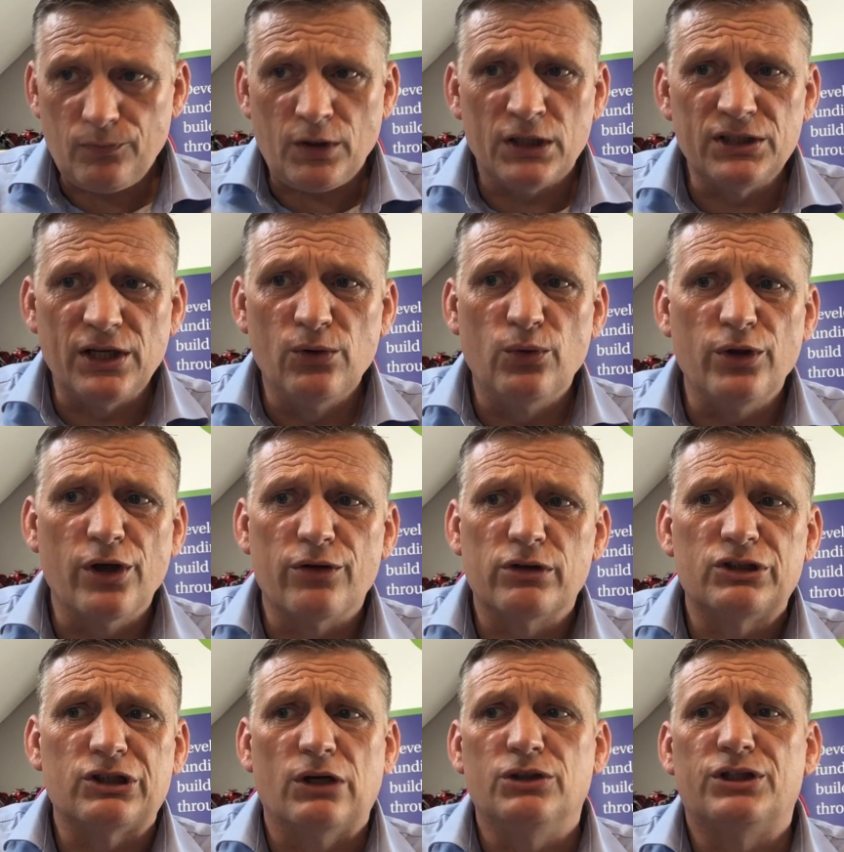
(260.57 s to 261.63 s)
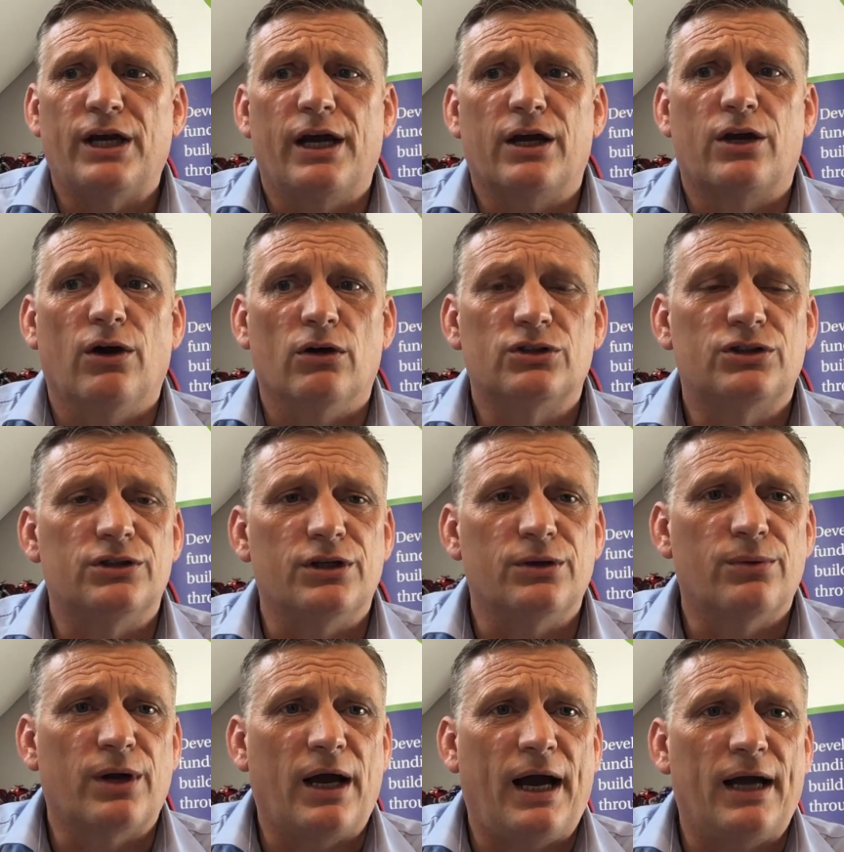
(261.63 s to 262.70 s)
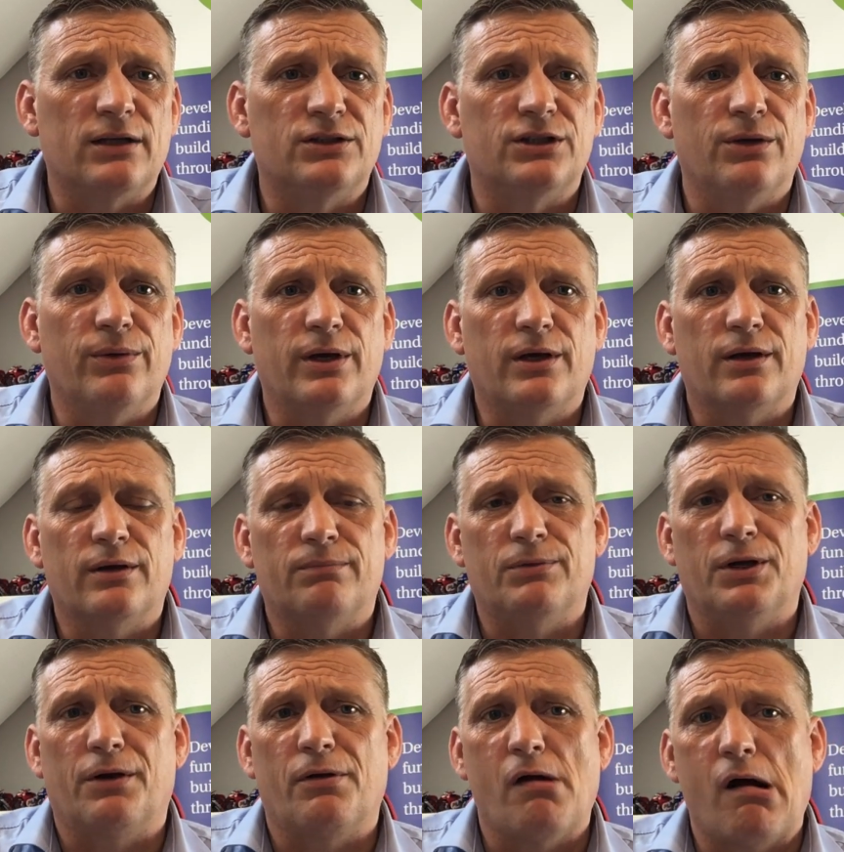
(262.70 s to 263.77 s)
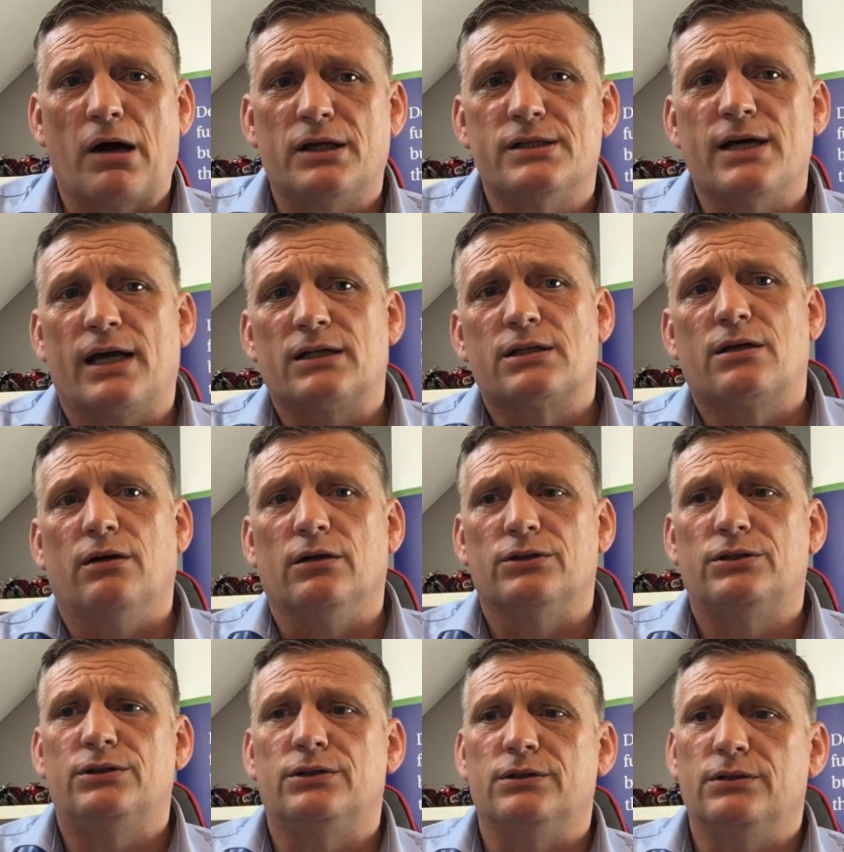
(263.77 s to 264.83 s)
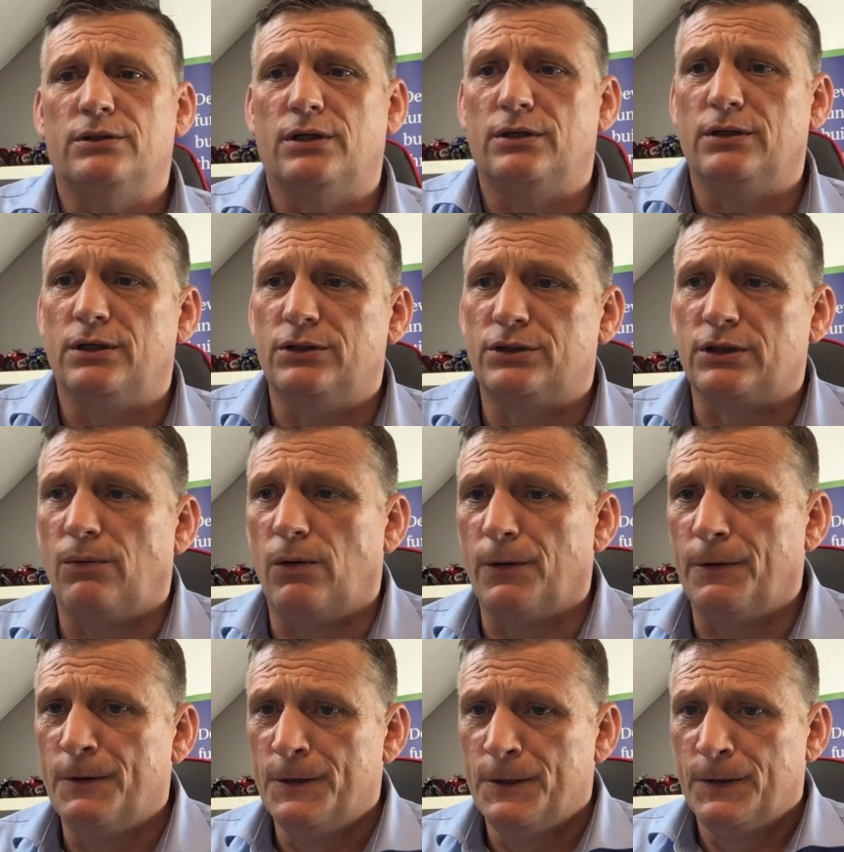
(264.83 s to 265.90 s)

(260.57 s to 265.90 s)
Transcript: Is then all the other associated costs that you want to add to it, your architect's costs and so on.